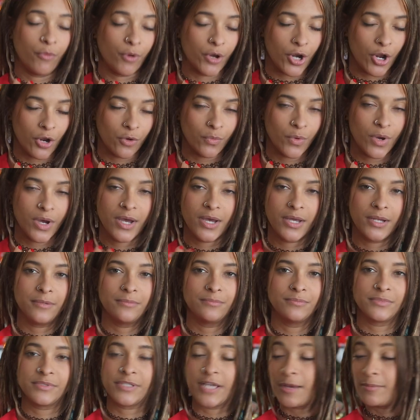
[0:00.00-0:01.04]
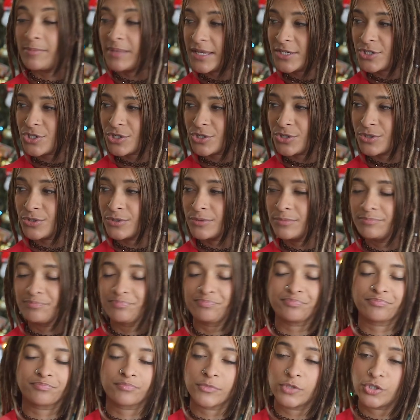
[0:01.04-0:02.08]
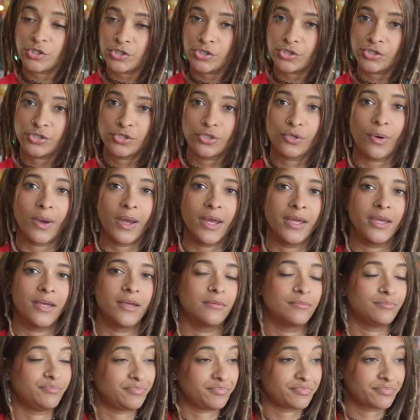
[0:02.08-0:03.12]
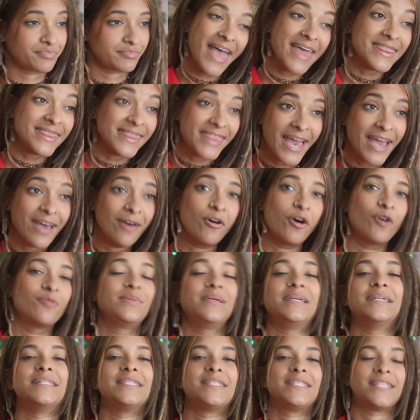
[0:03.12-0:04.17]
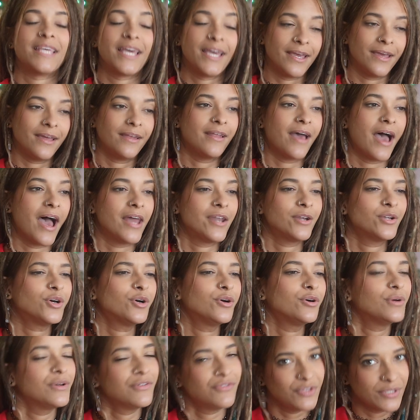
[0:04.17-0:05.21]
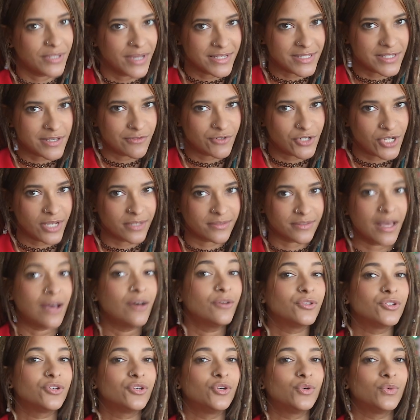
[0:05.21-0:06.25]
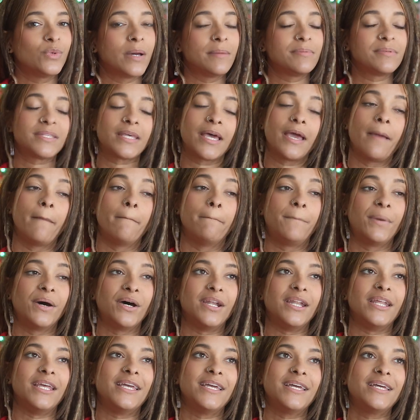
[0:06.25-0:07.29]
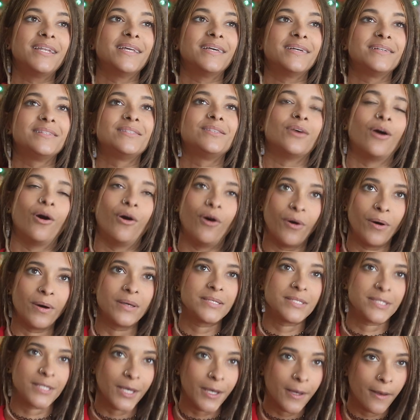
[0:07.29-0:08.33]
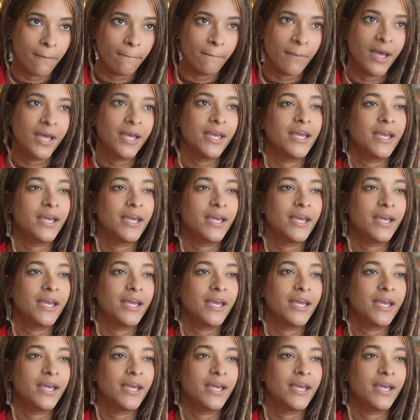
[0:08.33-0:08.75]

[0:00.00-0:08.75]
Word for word: one-on-one. -on -one. God bless you. Shh, quiet. And that all being said, I don't know if you guys have checked out the new website, but it is awesome.